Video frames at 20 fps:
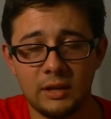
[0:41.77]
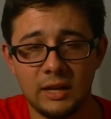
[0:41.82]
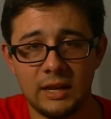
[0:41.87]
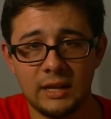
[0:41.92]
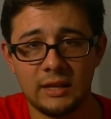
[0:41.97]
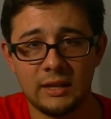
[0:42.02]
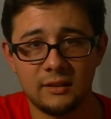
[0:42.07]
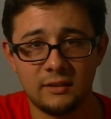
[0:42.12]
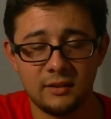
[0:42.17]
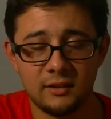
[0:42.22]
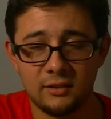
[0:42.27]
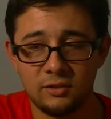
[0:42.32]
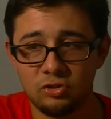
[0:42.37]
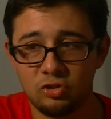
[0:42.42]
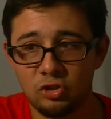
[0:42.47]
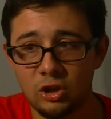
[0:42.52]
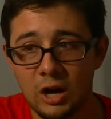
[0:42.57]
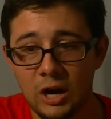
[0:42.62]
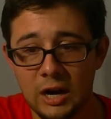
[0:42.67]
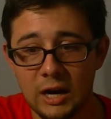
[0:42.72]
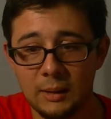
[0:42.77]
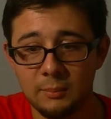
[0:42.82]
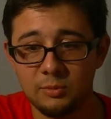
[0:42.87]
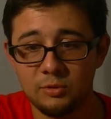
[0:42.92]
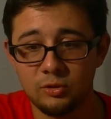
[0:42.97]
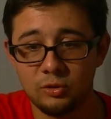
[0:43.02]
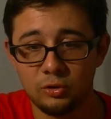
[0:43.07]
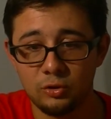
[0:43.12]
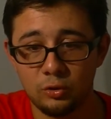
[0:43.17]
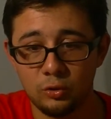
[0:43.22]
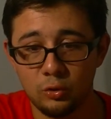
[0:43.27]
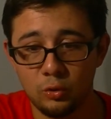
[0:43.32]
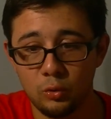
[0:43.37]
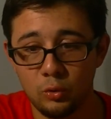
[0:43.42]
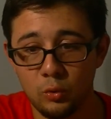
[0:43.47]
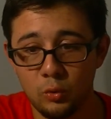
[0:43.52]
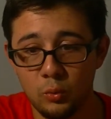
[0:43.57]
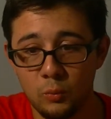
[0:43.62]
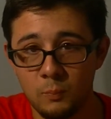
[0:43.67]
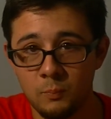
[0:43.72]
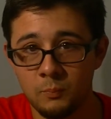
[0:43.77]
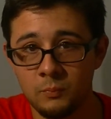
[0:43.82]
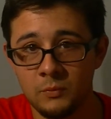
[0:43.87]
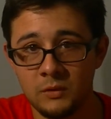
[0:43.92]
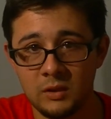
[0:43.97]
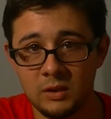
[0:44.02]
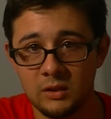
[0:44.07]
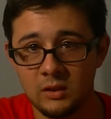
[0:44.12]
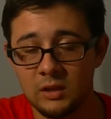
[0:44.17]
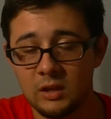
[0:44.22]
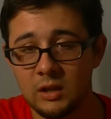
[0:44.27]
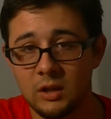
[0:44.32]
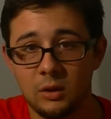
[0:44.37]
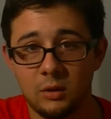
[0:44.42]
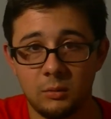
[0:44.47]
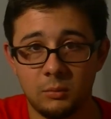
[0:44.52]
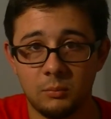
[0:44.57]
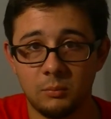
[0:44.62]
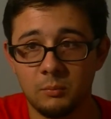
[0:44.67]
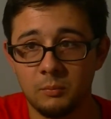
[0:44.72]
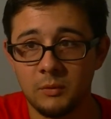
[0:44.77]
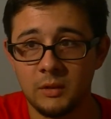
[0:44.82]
and it's his job to, you know,